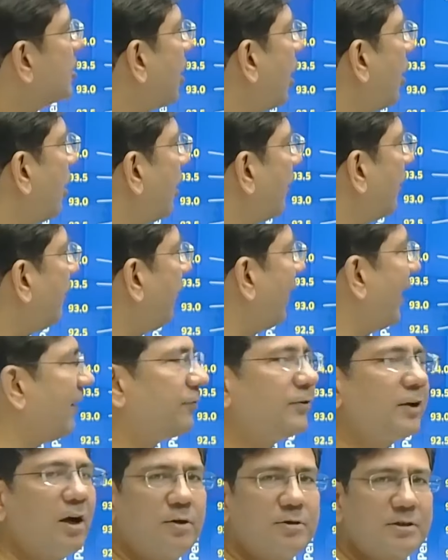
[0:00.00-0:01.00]
So out of
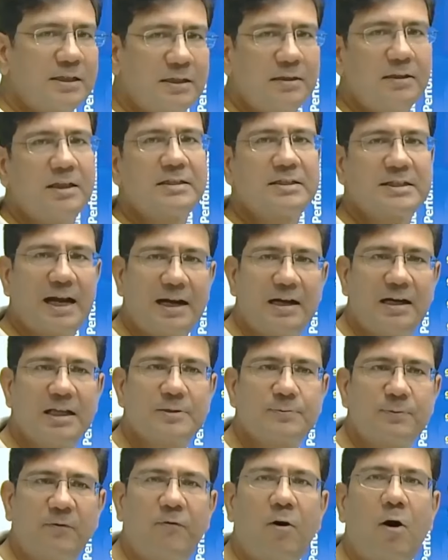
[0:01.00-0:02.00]
5,000, the child
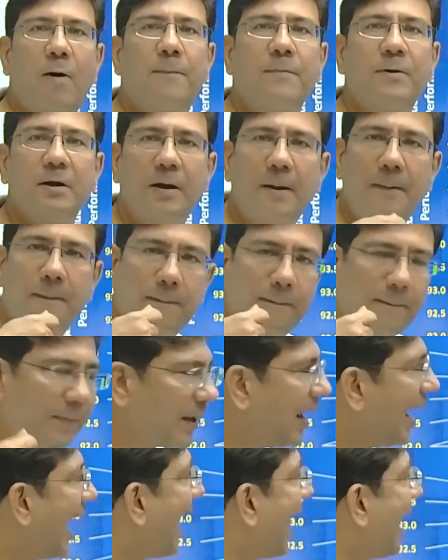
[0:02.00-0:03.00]

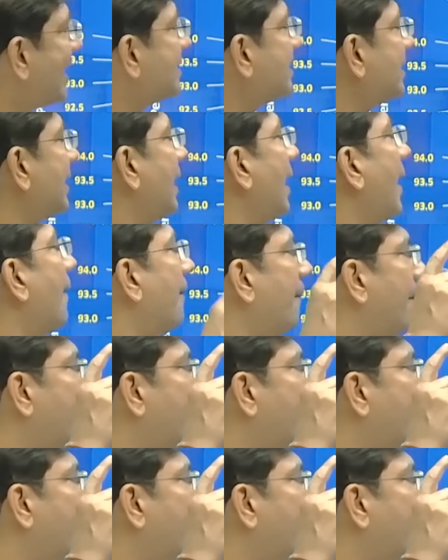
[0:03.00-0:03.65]
has